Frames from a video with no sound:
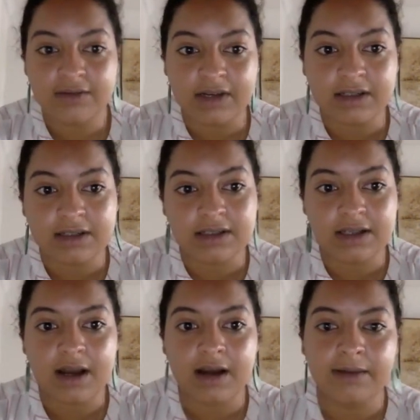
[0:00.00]
rates,
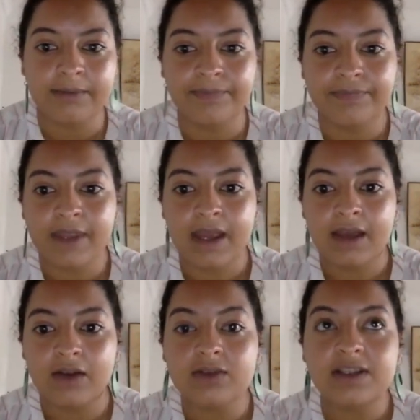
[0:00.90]
and
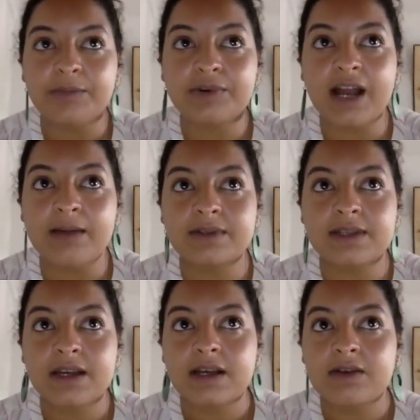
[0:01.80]
also that
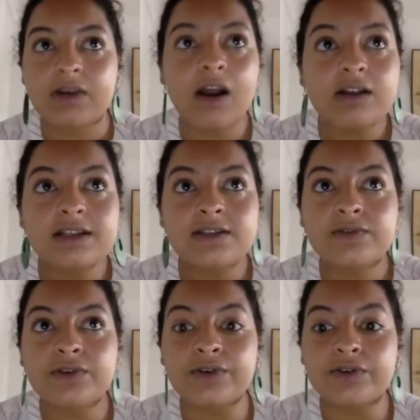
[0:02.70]
perhaps regardless of
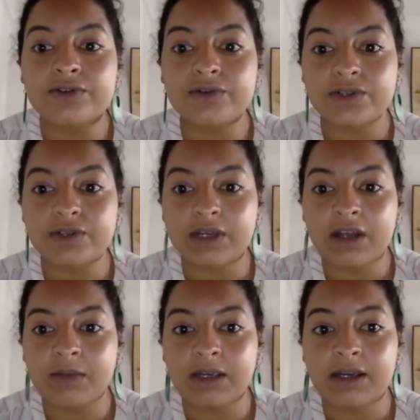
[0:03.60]
your
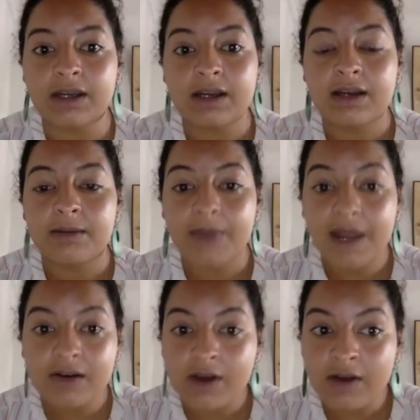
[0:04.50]
socioeconomic
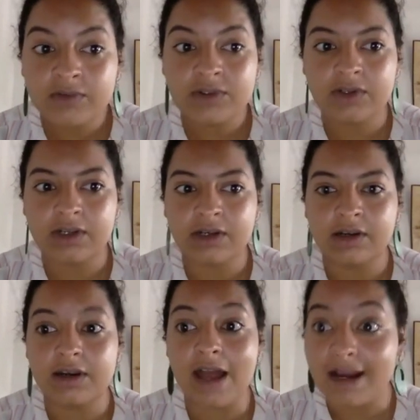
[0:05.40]
background, you can
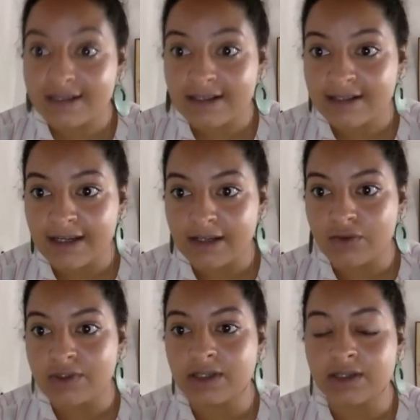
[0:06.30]
access
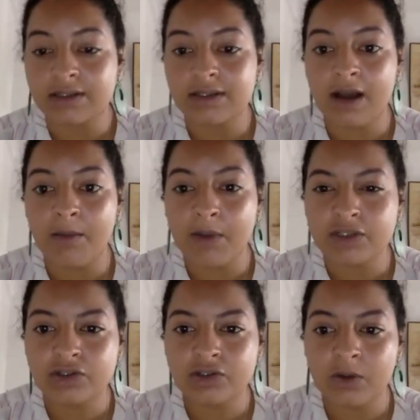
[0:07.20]
diagnosis at
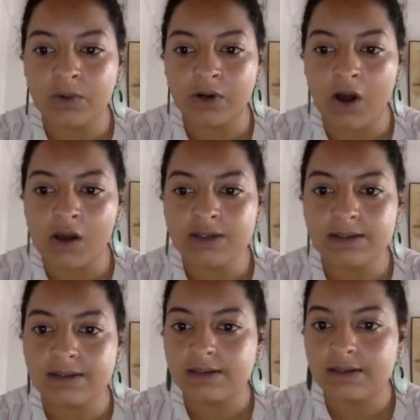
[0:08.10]
much lower
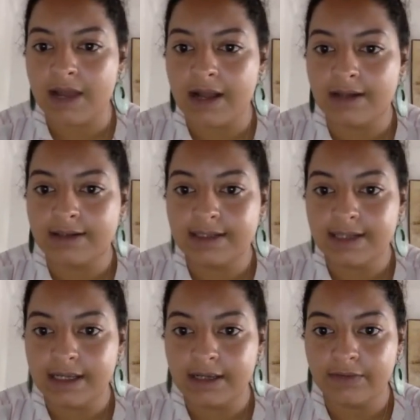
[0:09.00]
costs
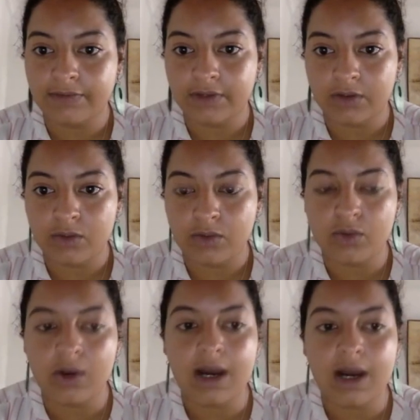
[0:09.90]
than if
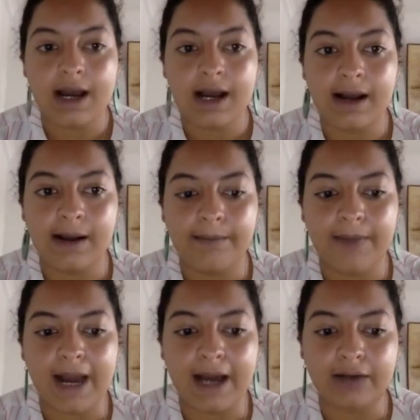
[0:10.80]
you
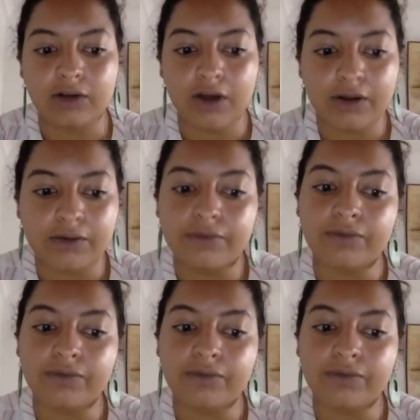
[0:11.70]
had a lot of